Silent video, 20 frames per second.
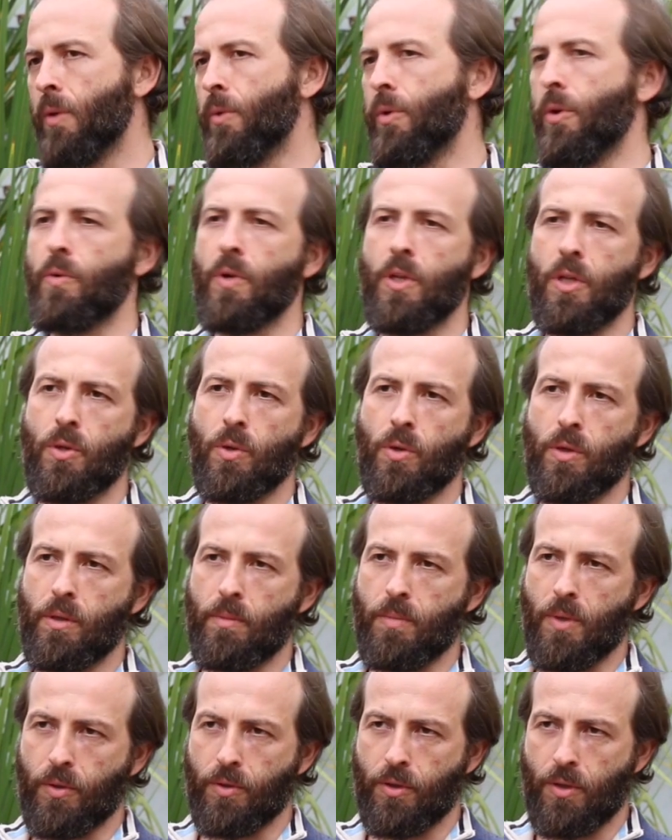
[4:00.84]
We already talked
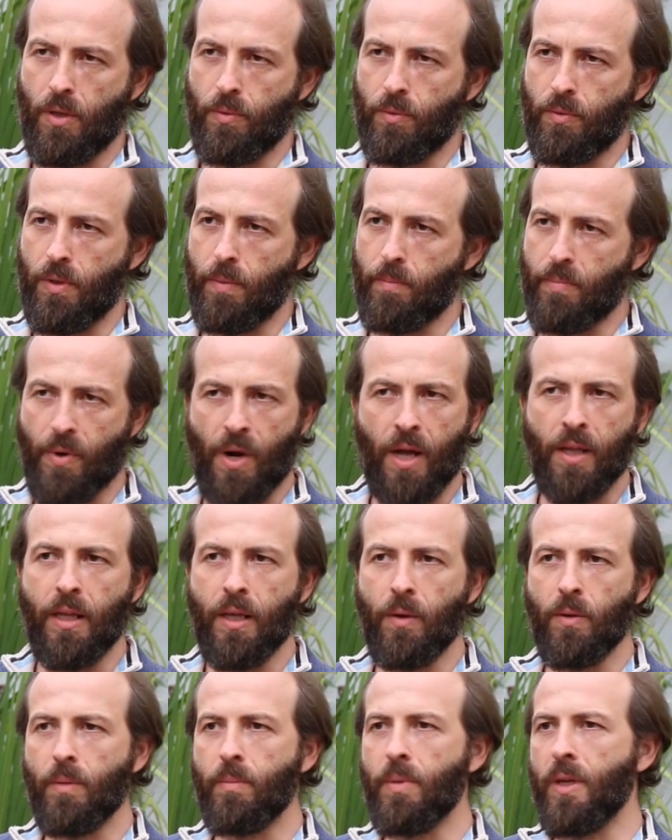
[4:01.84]
about how the
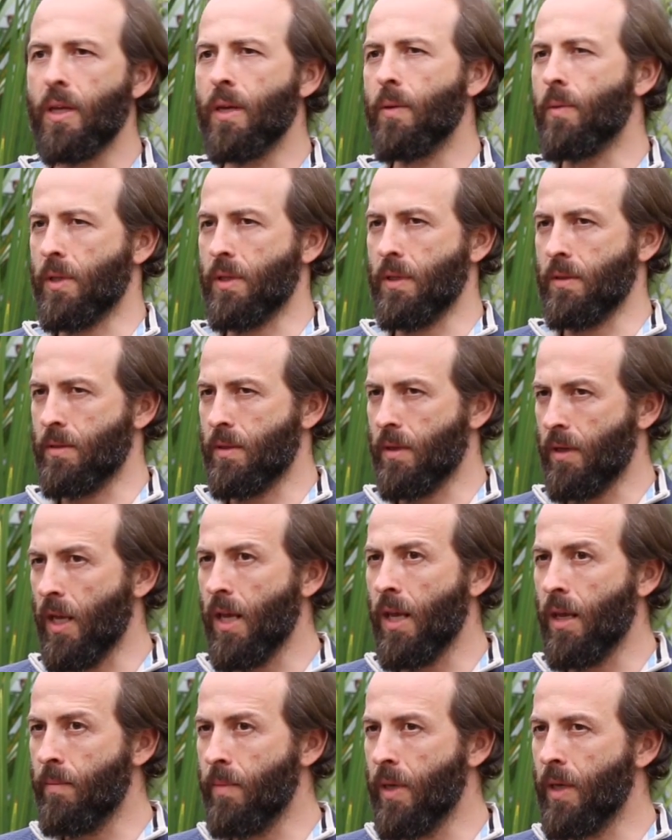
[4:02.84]
branding will be, what is the
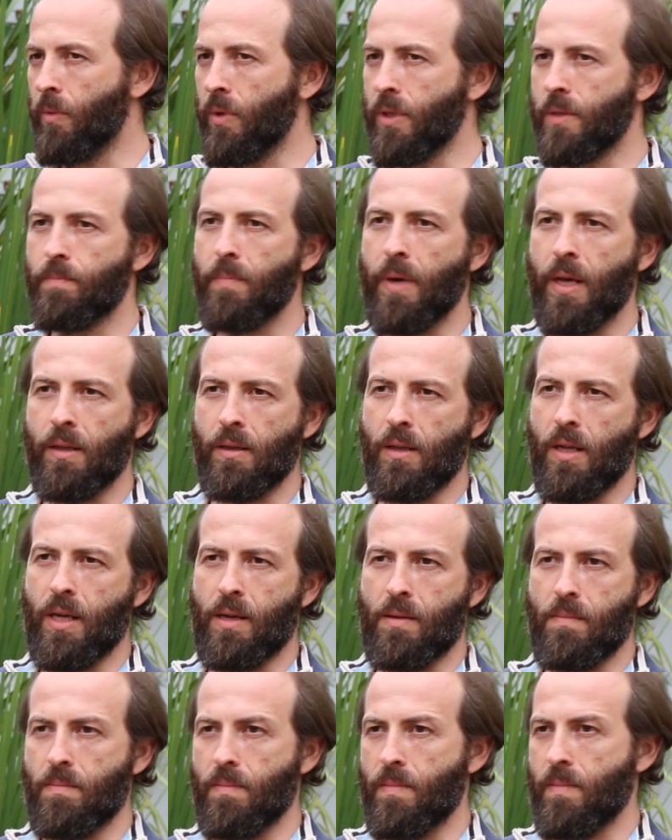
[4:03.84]
naming, we spend
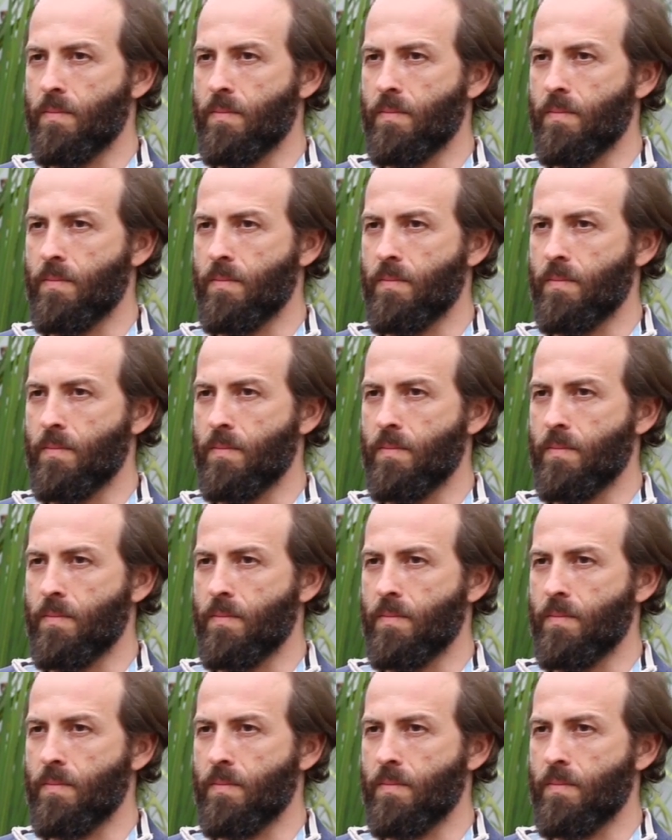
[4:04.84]
like